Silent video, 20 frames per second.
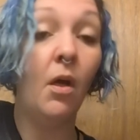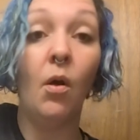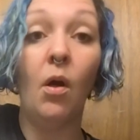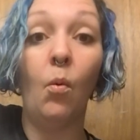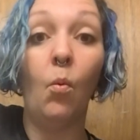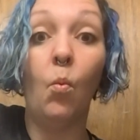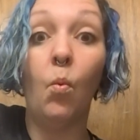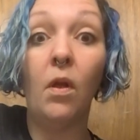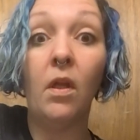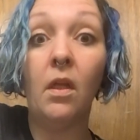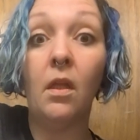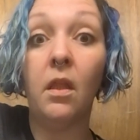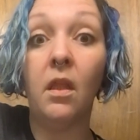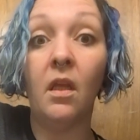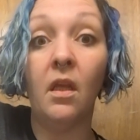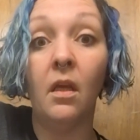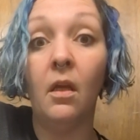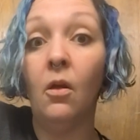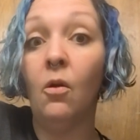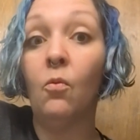
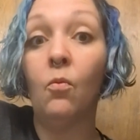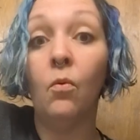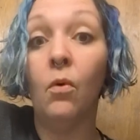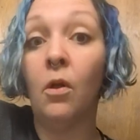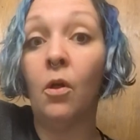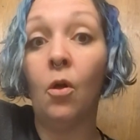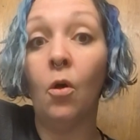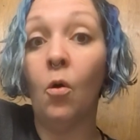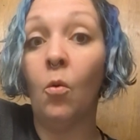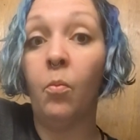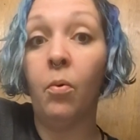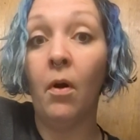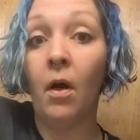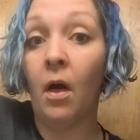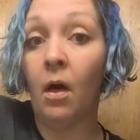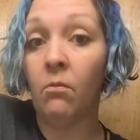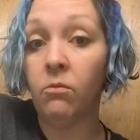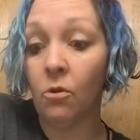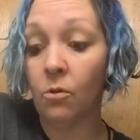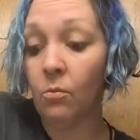weekly with no
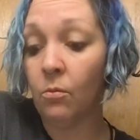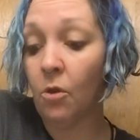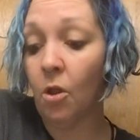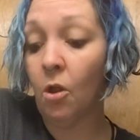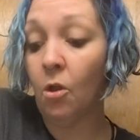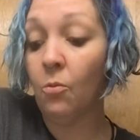problem.